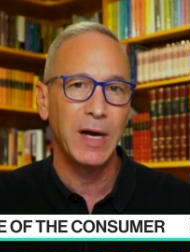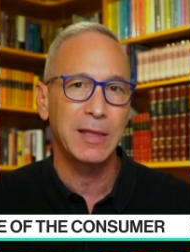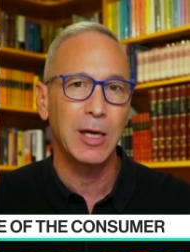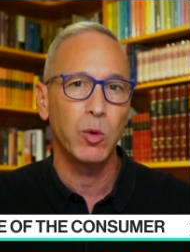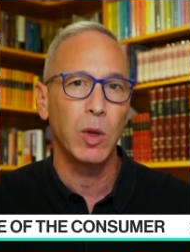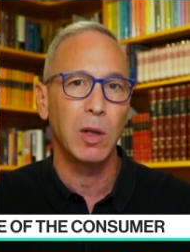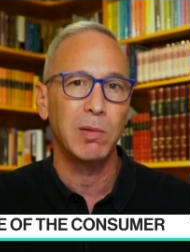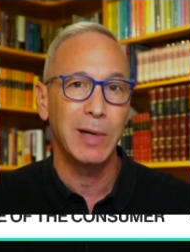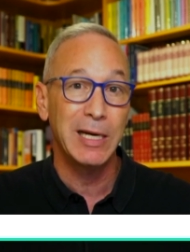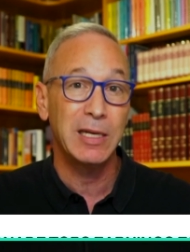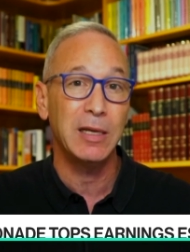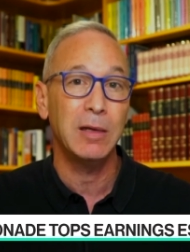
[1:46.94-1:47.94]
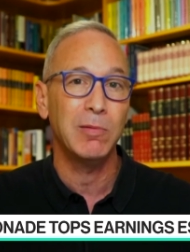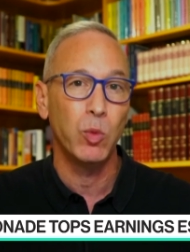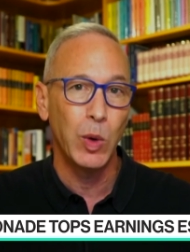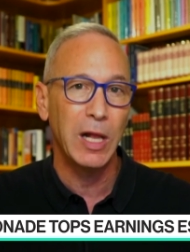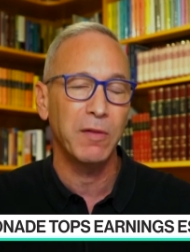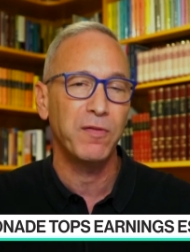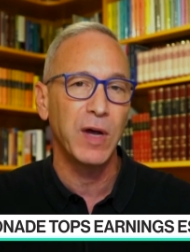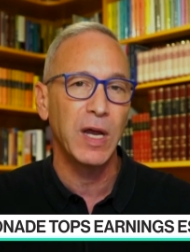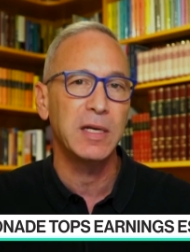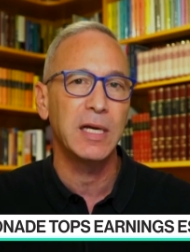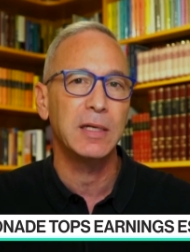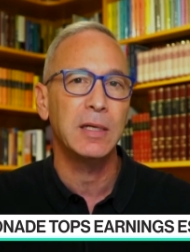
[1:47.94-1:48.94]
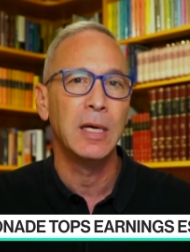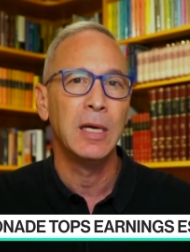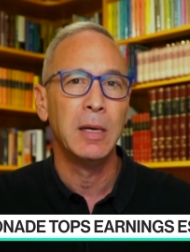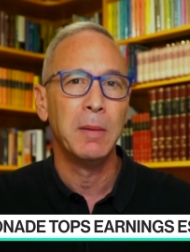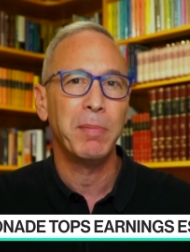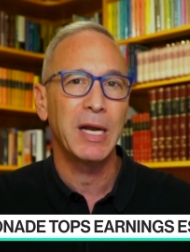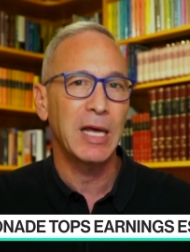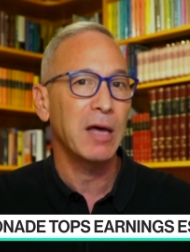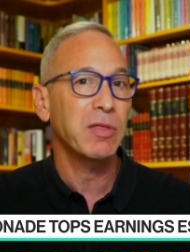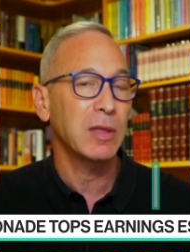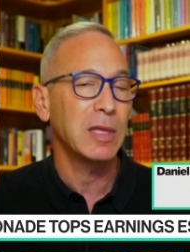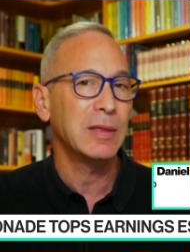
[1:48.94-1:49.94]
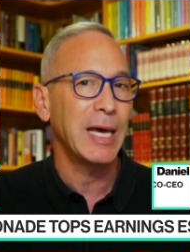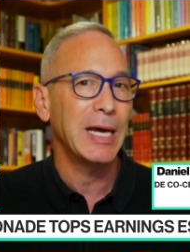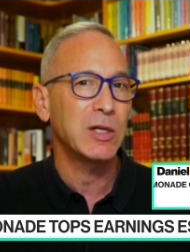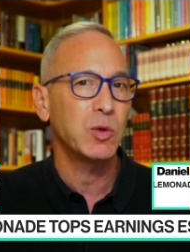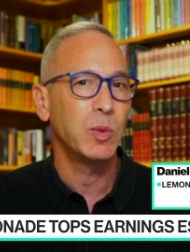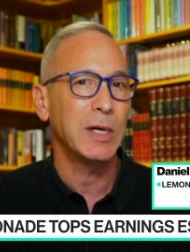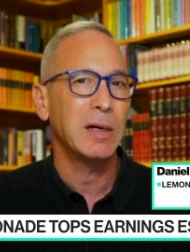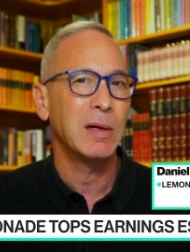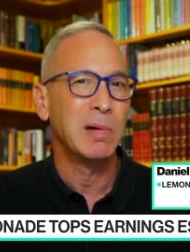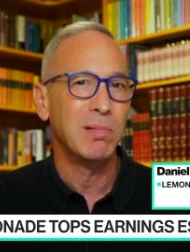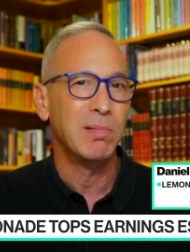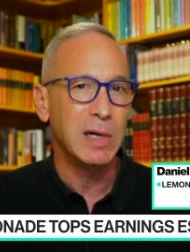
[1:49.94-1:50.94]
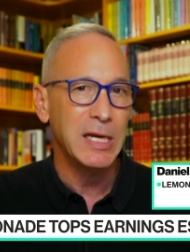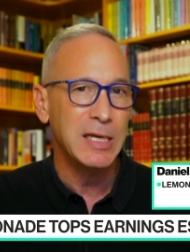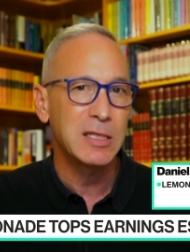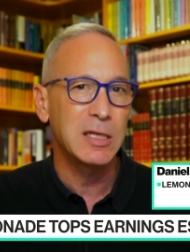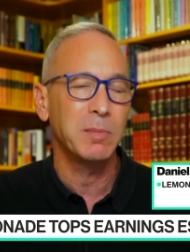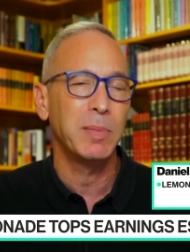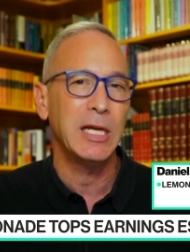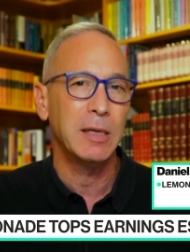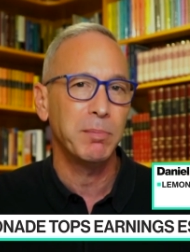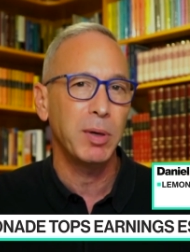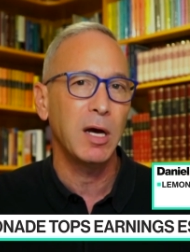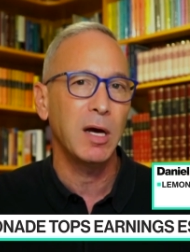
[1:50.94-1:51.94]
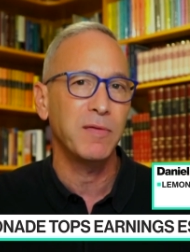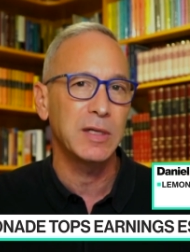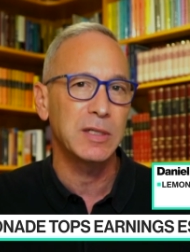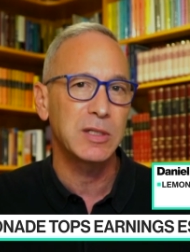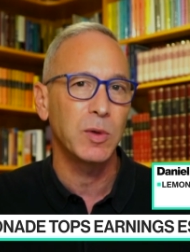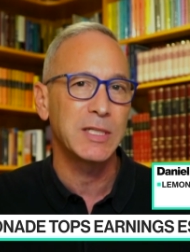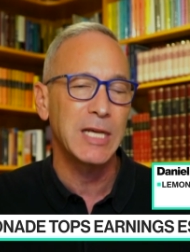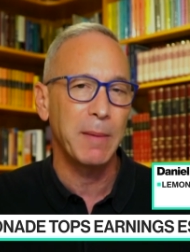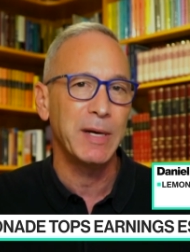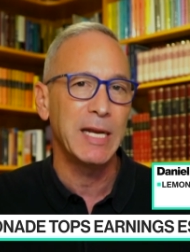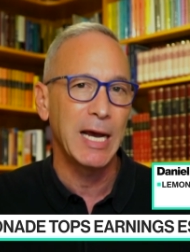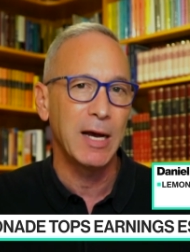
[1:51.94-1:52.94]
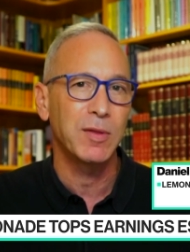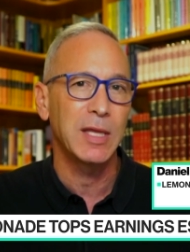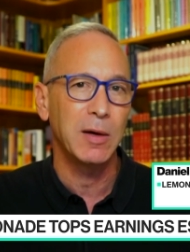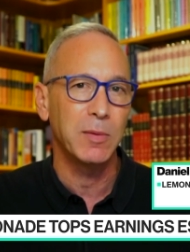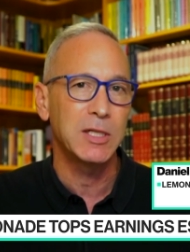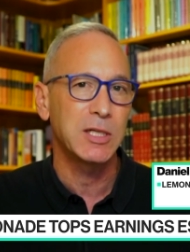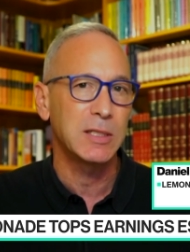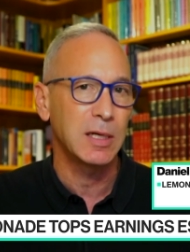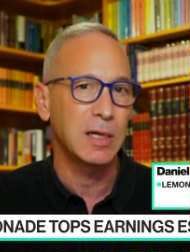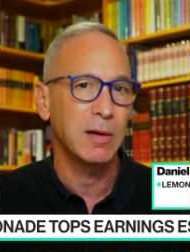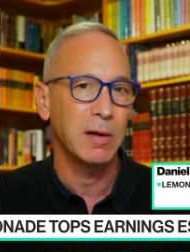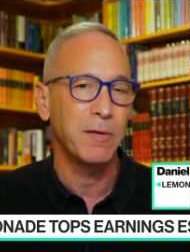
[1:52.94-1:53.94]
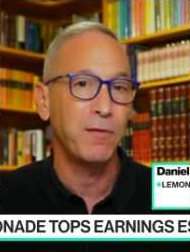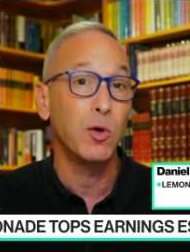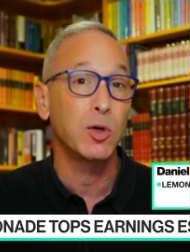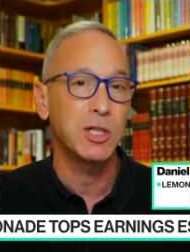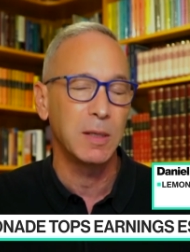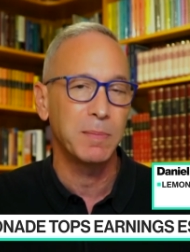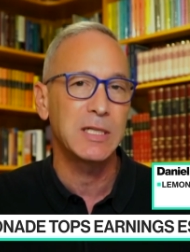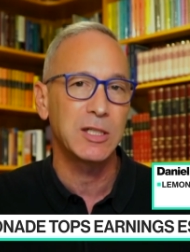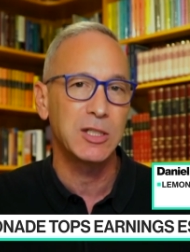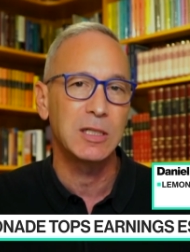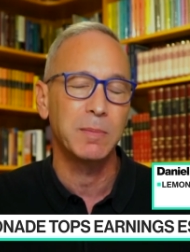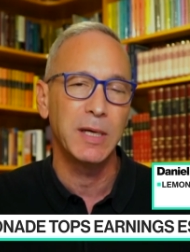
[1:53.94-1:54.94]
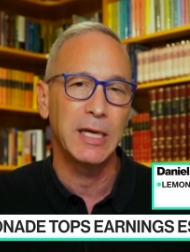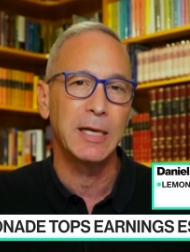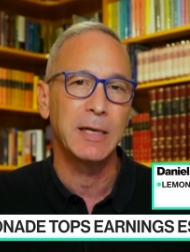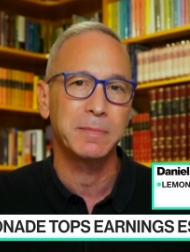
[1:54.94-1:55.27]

that we're already well funded. But other than that, we're reasonably impervious to what's happening out there, which is a, a fortunate position to be in.